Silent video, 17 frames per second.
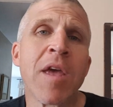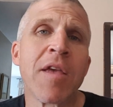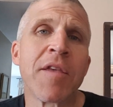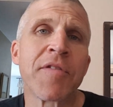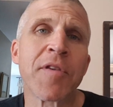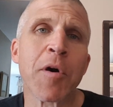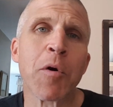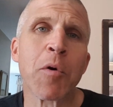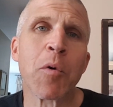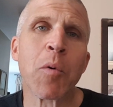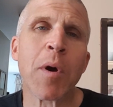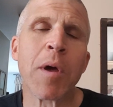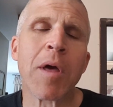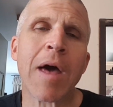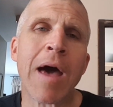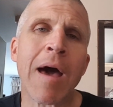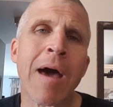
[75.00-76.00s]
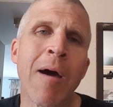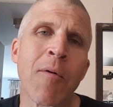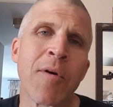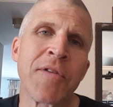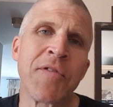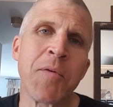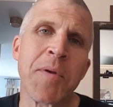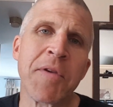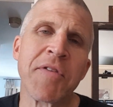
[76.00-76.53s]
So I
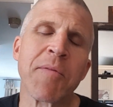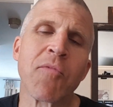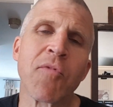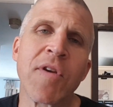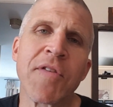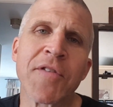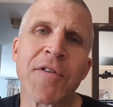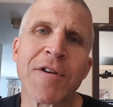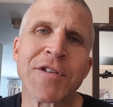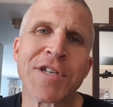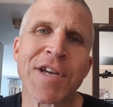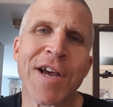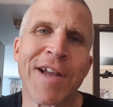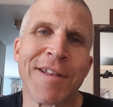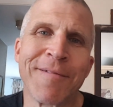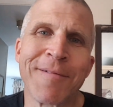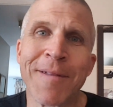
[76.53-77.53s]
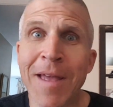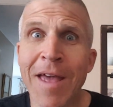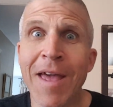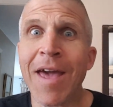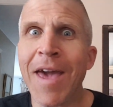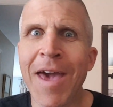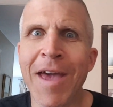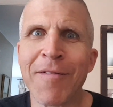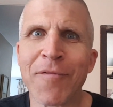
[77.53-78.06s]
was doing some research on
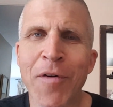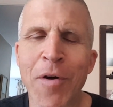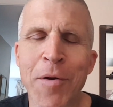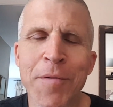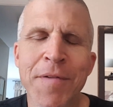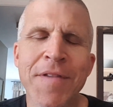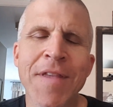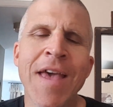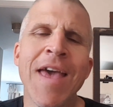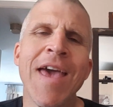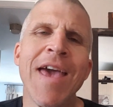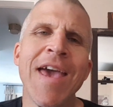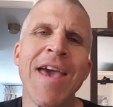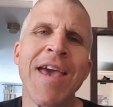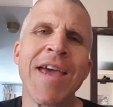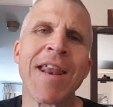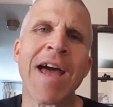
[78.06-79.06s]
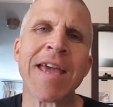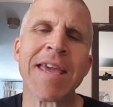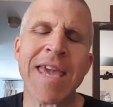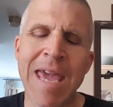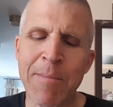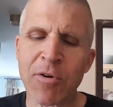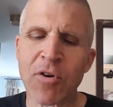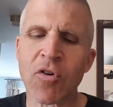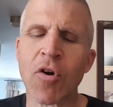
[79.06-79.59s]
headphones and I
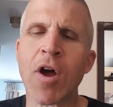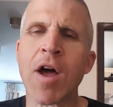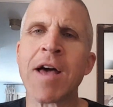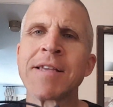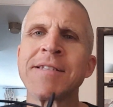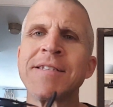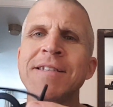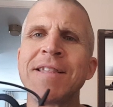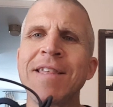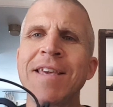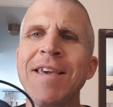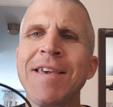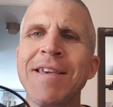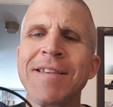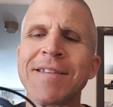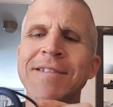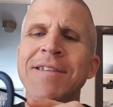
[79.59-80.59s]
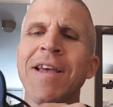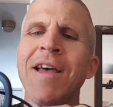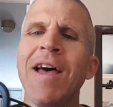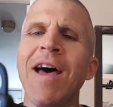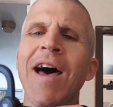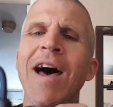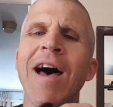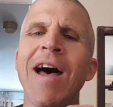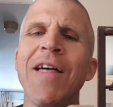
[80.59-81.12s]
came across these.
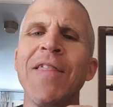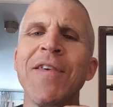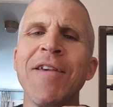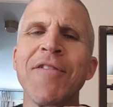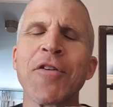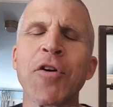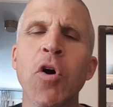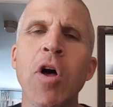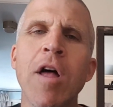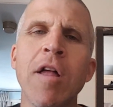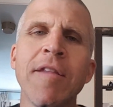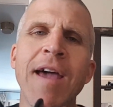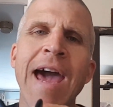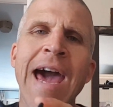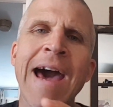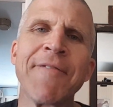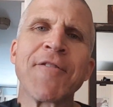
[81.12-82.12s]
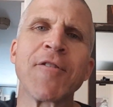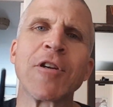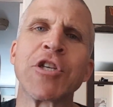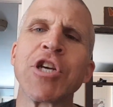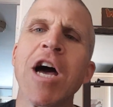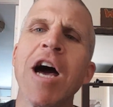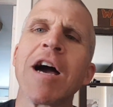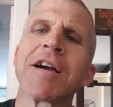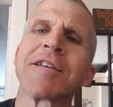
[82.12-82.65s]
These are called
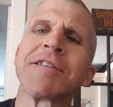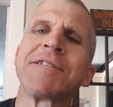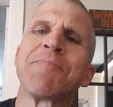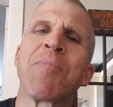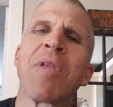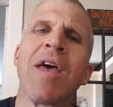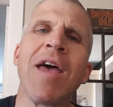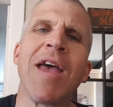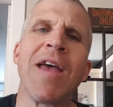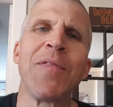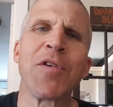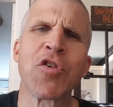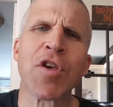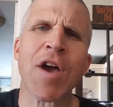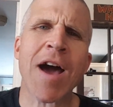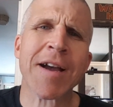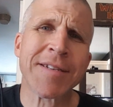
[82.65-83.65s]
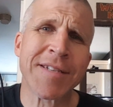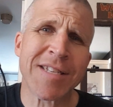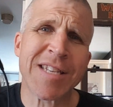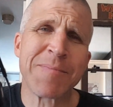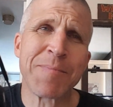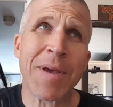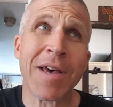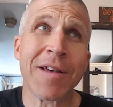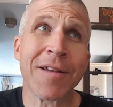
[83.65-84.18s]
Aftershokz, and the Shokz is
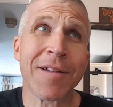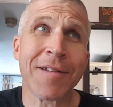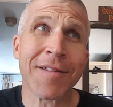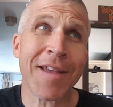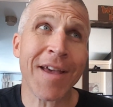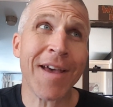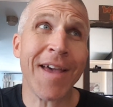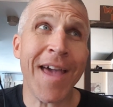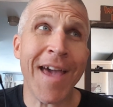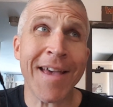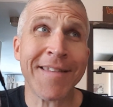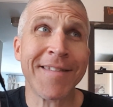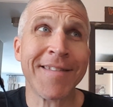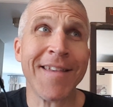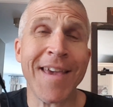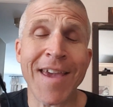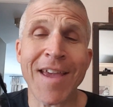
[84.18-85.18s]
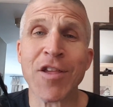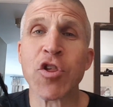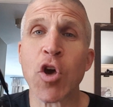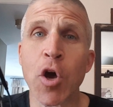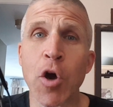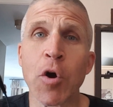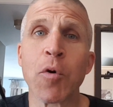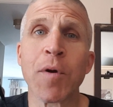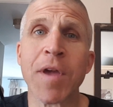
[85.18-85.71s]
spelled
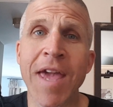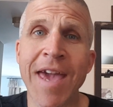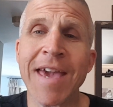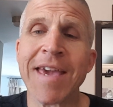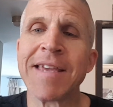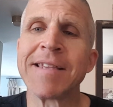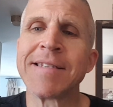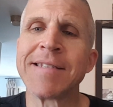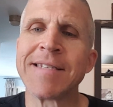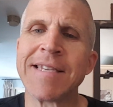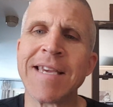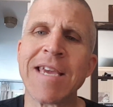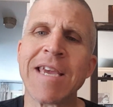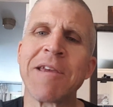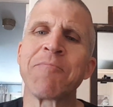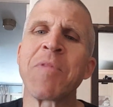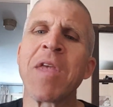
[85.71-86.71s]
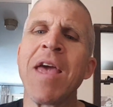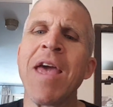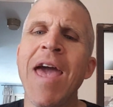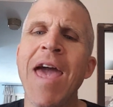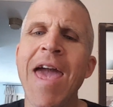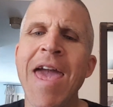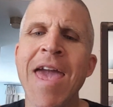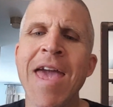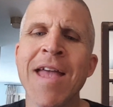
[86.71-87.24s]
S-H-O-K-Z.
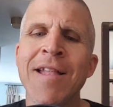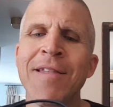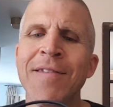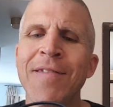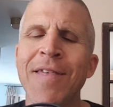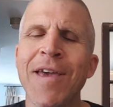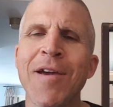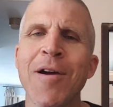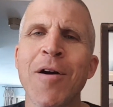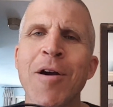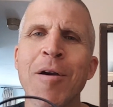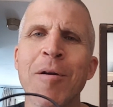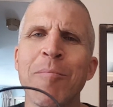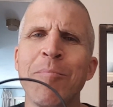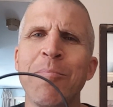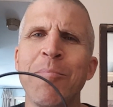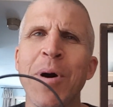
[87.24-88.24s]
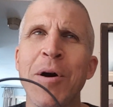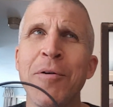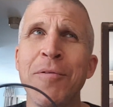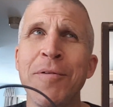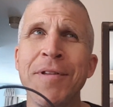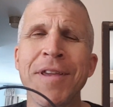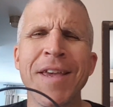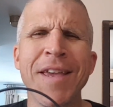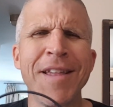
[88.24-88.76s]
And they are
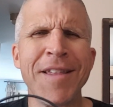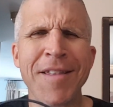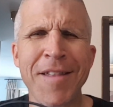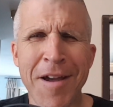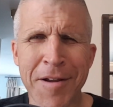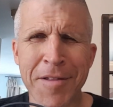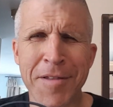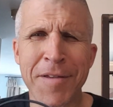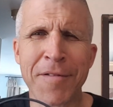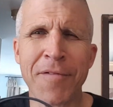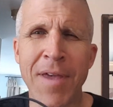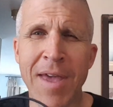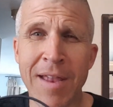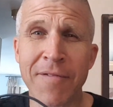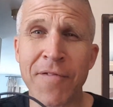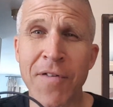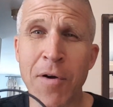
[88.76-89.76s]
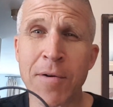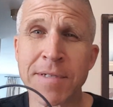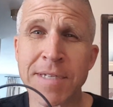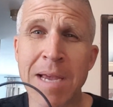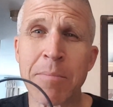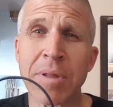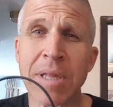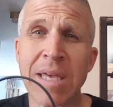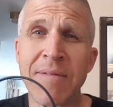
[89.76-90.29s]
bone conductive headphones,
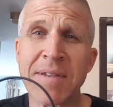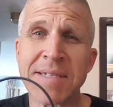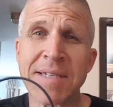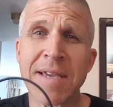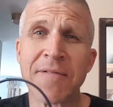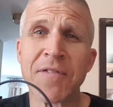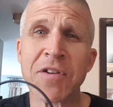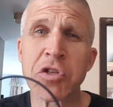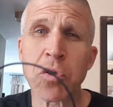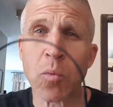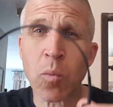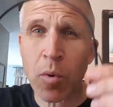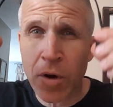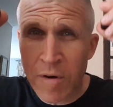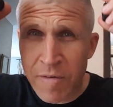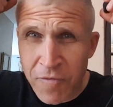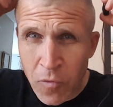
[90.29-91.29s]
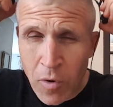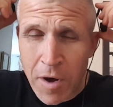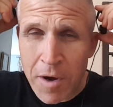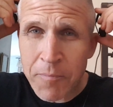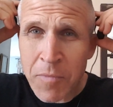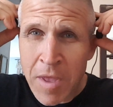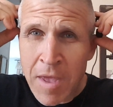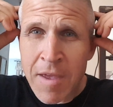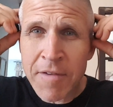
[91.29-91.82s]
I believe is the official word for
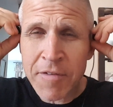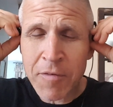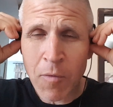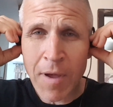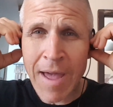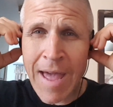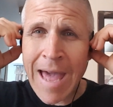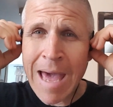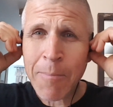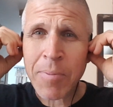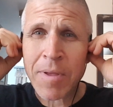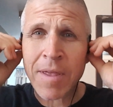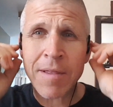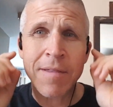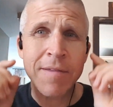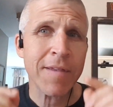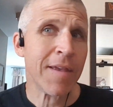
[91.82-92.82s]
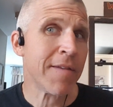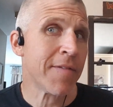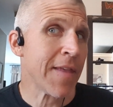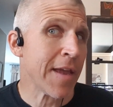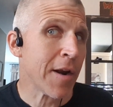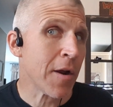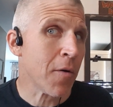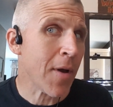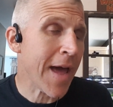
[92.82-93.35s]
it. So what happens is
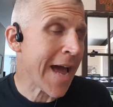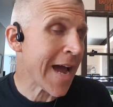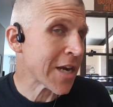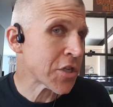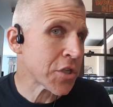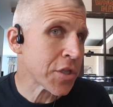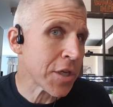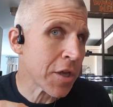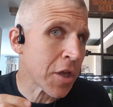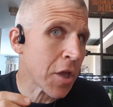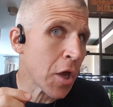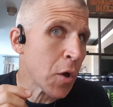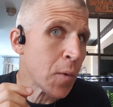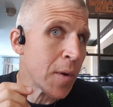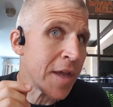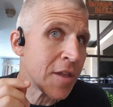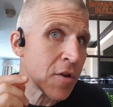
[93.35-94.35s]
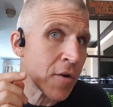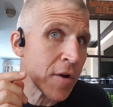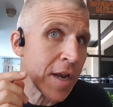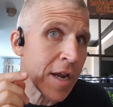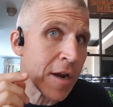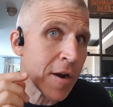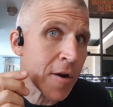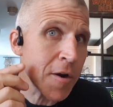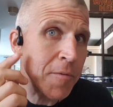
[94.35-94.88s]
they don't actually go in your
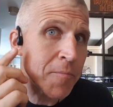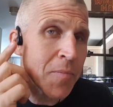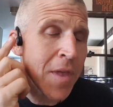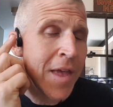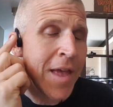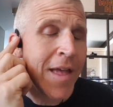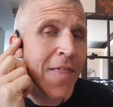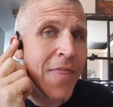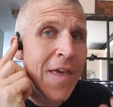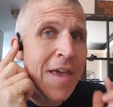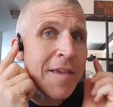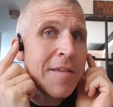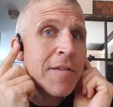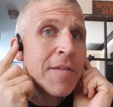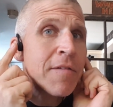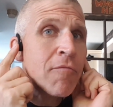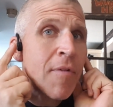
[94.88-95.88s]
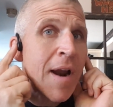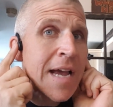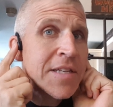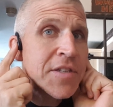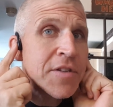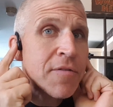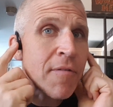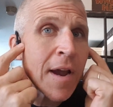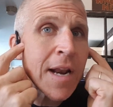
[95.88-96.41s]
ear. They
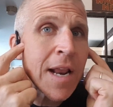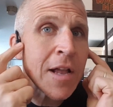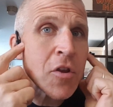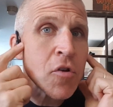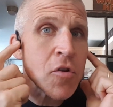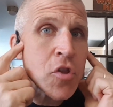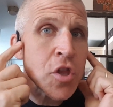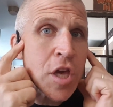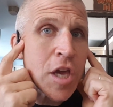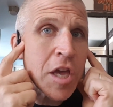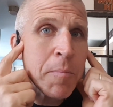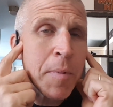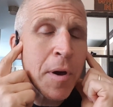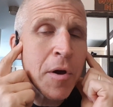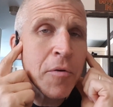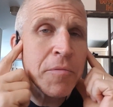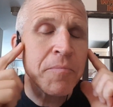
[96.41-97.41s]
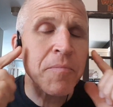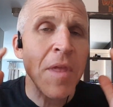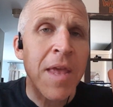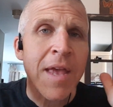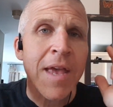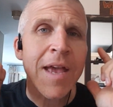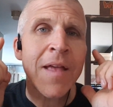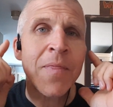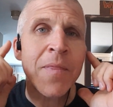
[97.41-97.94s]
rest right on your cheekbone,
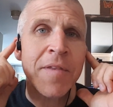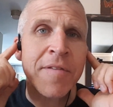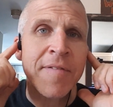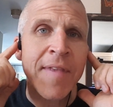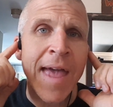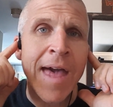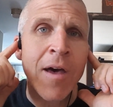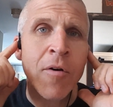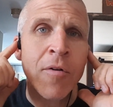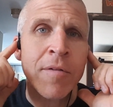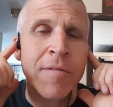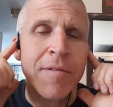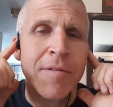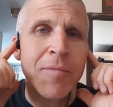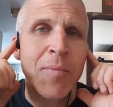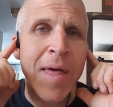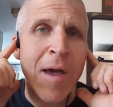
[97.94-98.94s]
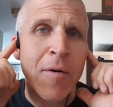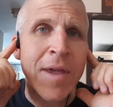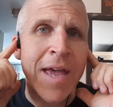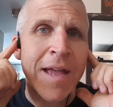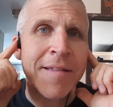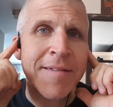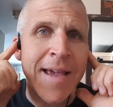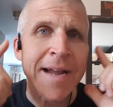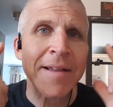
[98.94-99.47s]
and the sounds, without
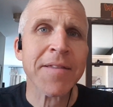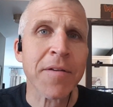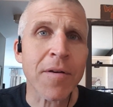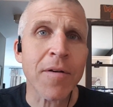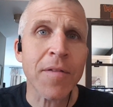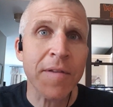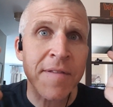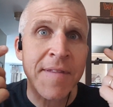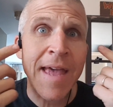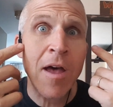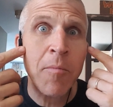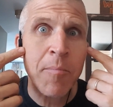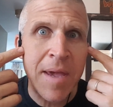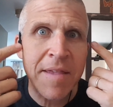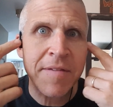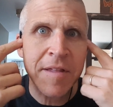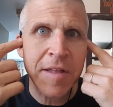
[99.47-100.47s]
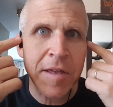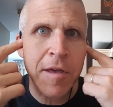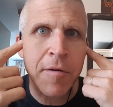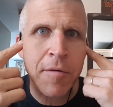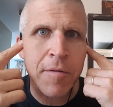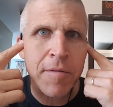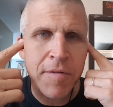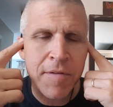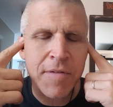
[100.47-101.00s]
getting technical, the sound basically
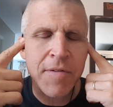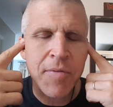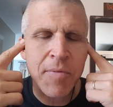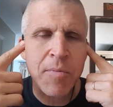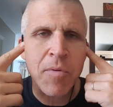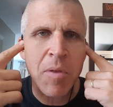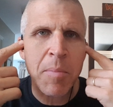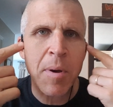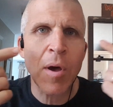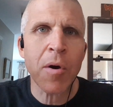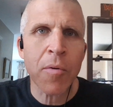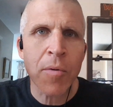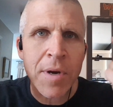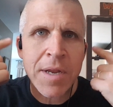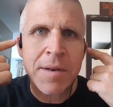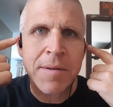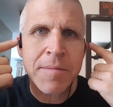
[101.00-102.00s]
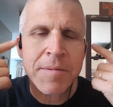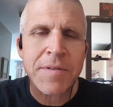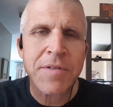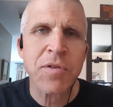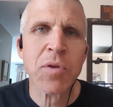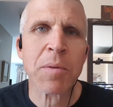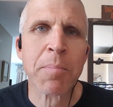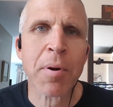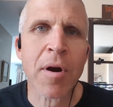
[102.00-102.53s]
goes through the bone and
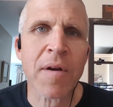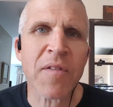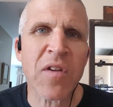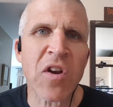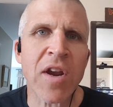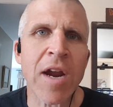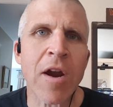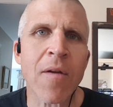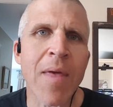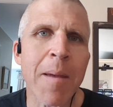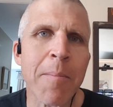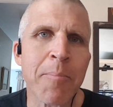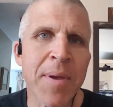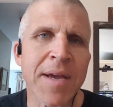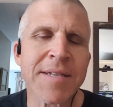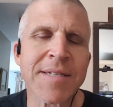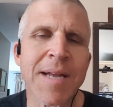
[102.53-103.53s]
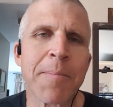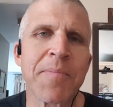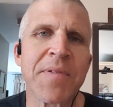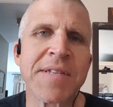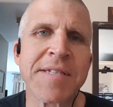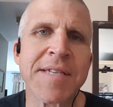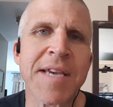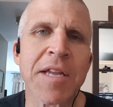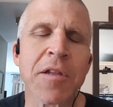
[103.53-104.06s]
to the part of your ear that picks up the
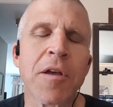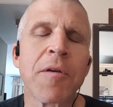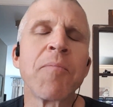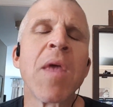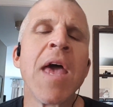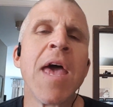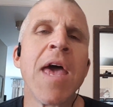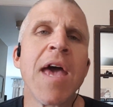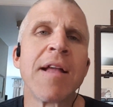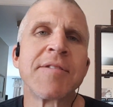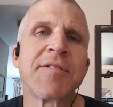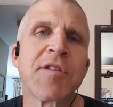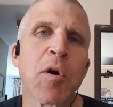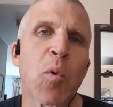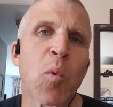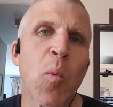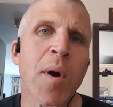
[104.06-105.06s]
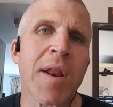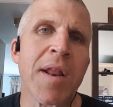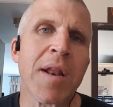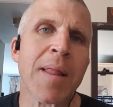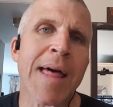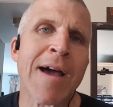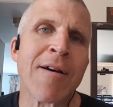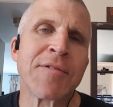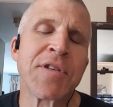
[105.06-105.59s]
signal. And so what it
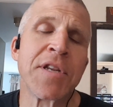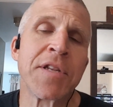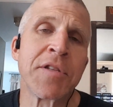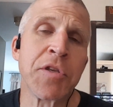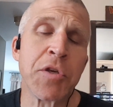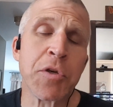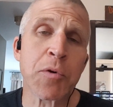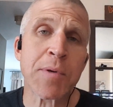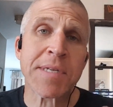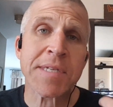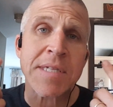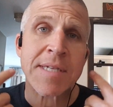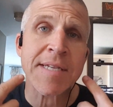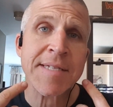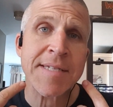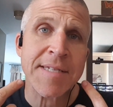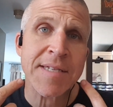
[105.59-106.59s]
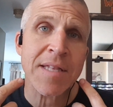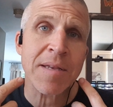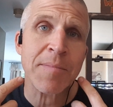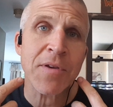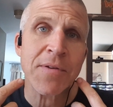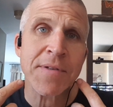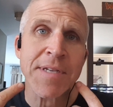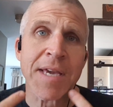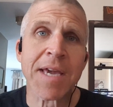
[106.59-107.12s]
allows you to do is listen to the
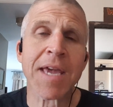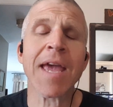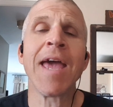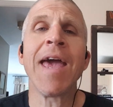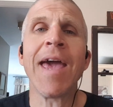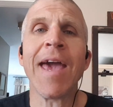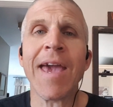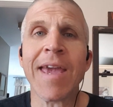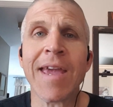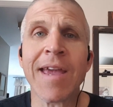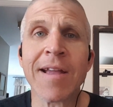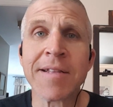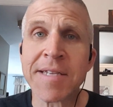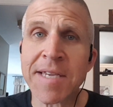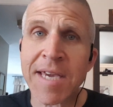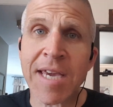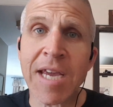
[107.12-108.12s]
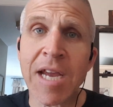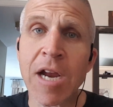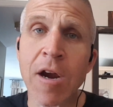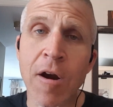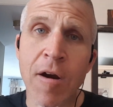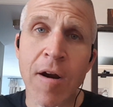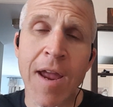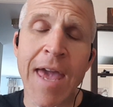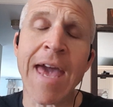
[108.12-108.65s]
music and
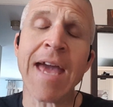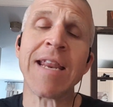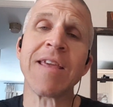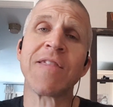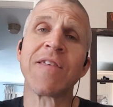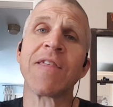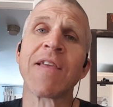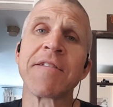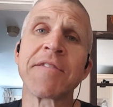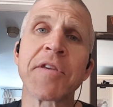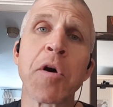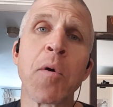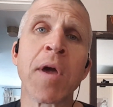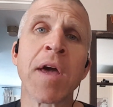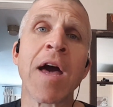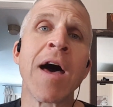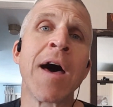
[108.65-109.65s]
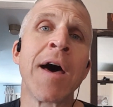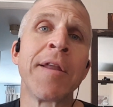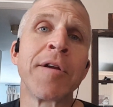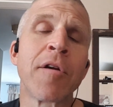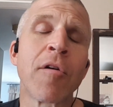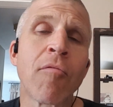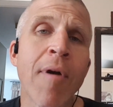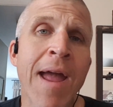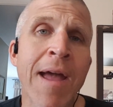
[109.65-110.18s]
hear anything that's going on
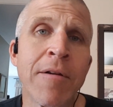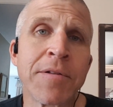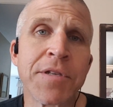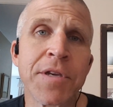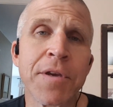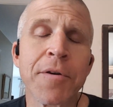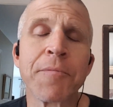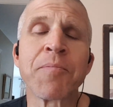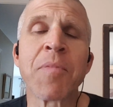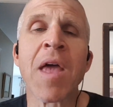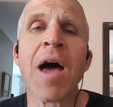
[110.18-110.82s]
around you.